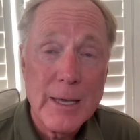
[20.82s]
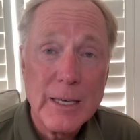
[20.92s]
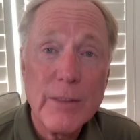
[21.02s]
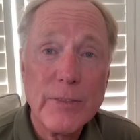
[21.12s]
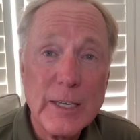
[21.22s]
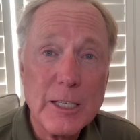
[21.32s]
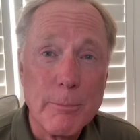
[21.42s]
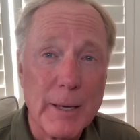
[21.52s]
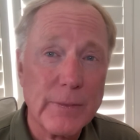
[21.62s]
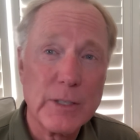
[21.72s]
and think
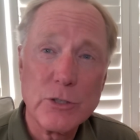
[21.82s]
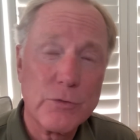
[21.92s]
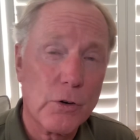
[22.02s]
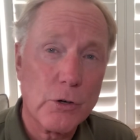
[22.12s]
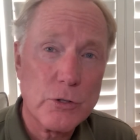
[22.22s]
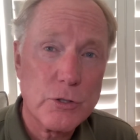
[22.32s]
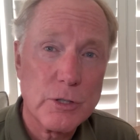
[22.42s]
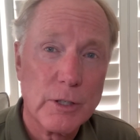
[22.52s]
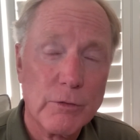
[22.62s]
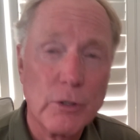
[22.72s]
about this verse
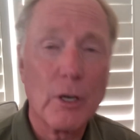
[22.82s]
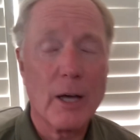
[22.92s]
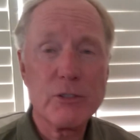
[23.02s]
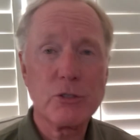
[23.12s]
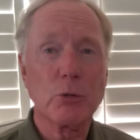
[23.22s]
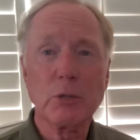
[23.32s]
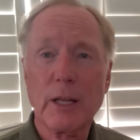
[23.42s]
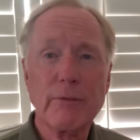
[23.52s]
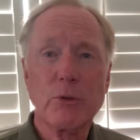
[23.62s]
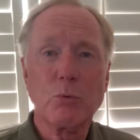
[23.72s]
For God so
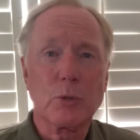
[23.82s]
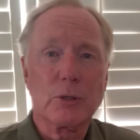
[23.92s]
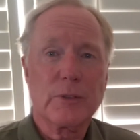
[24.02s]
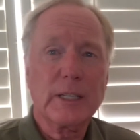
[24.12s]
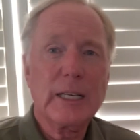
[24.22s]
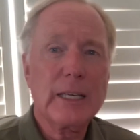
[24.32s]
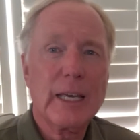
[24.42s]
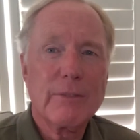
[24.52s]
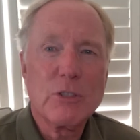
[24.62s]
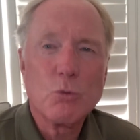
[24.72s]
loved the world that he
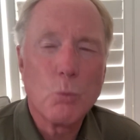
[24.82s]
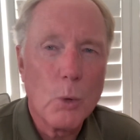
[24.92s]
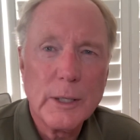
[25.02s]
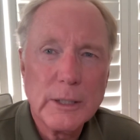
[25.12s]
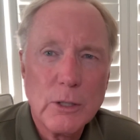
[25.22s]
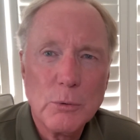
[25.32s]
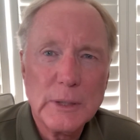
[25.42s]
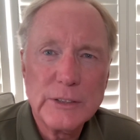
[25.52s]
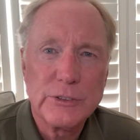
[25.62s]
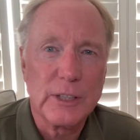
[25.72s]
gave his one and
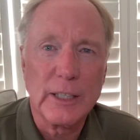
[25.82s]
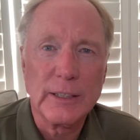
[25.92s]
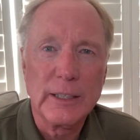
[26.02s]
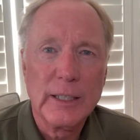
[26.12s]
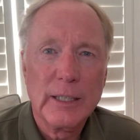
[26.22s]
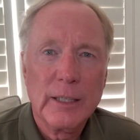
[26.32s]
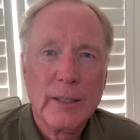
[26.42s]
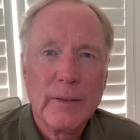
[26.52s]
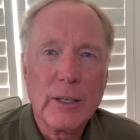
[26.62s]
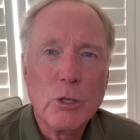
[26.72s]
only Son,
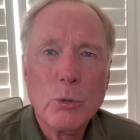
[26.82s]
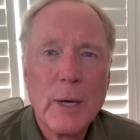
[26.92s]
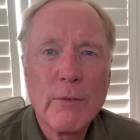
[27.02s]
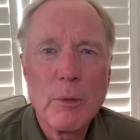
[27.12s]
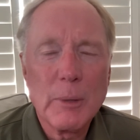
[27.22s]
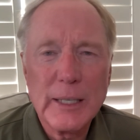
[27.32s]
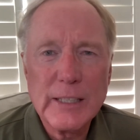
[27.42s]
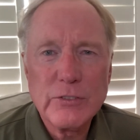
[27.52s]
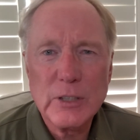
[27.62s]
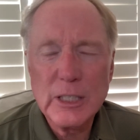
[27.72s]
that whoever
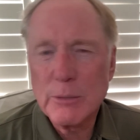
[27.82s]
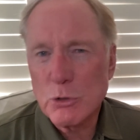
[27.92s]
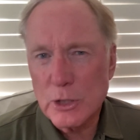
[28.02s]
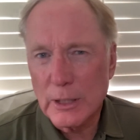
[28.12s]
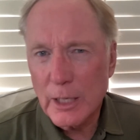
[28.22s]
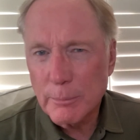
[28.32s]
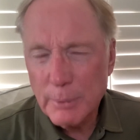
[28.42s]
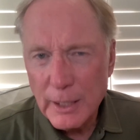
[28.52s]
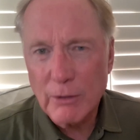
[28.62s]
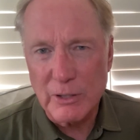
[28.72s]
believes in him shall not
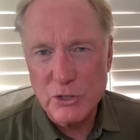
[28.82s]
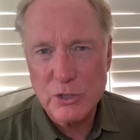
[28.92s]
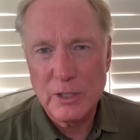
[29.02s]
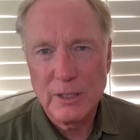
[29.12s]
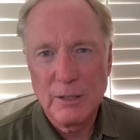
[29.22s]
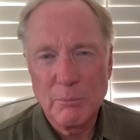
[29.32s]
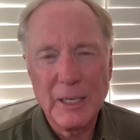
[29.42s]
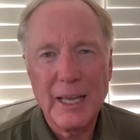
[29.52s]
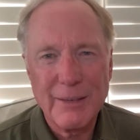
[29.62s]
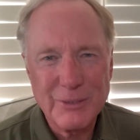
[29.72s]
perish but
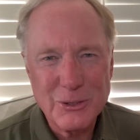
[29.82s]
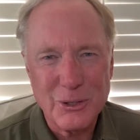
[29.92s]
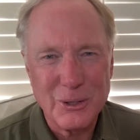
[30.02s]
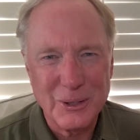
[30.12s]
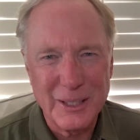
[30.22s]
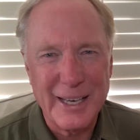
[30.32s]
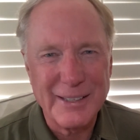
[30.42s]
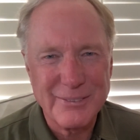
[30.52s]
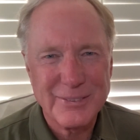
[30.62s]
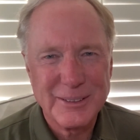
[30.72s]
have eternal
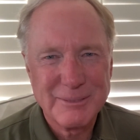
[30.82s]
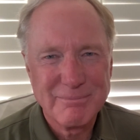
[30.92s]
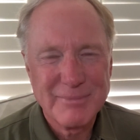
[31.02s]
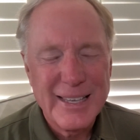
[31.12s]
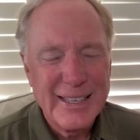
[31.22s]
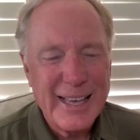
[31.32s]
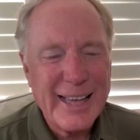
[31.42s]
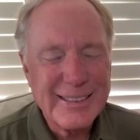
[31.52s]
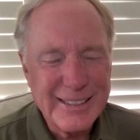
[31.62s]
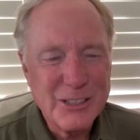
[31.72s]
life.
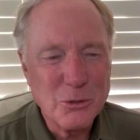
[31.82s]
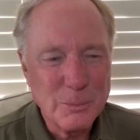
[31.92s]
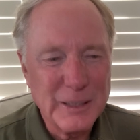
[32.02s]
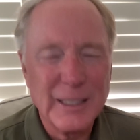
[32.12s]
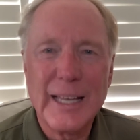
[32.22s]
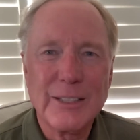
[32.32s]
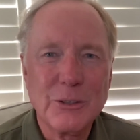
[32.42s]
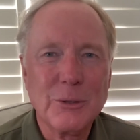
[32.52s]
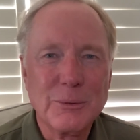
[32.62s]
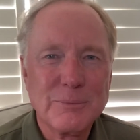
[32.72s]
I think you'll be glad
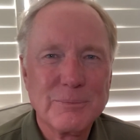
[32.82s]
you